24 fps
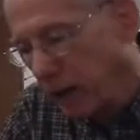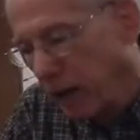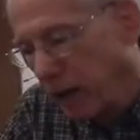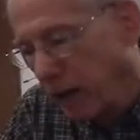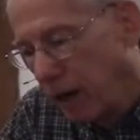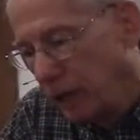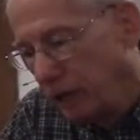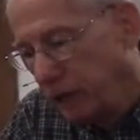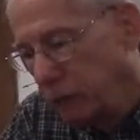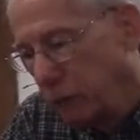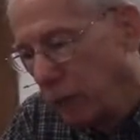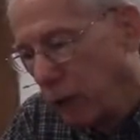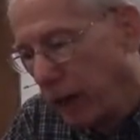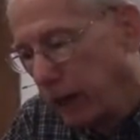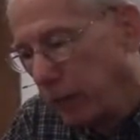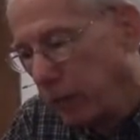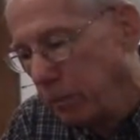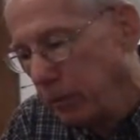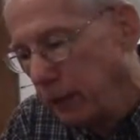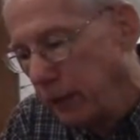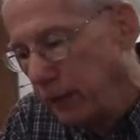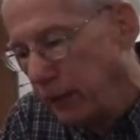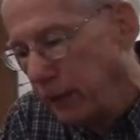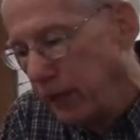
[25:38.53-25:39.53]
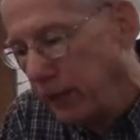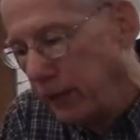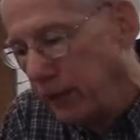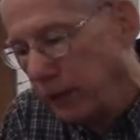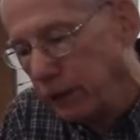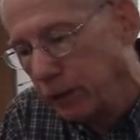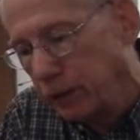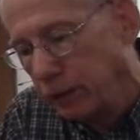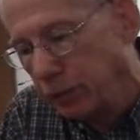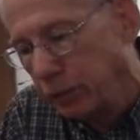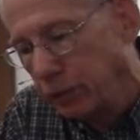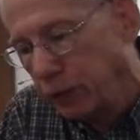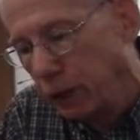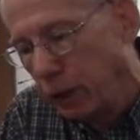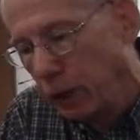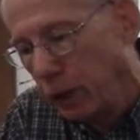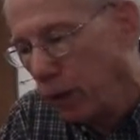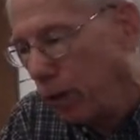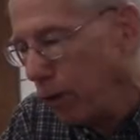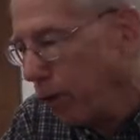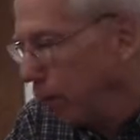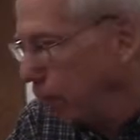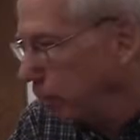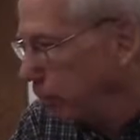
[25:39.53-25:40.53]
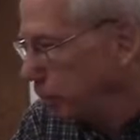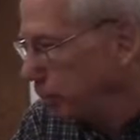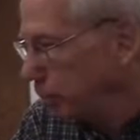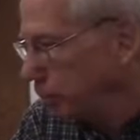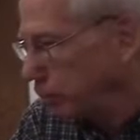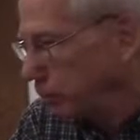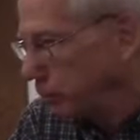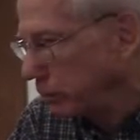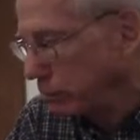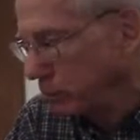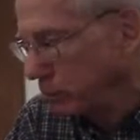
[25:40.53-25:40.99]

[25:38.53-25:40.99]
God's recommendation of Job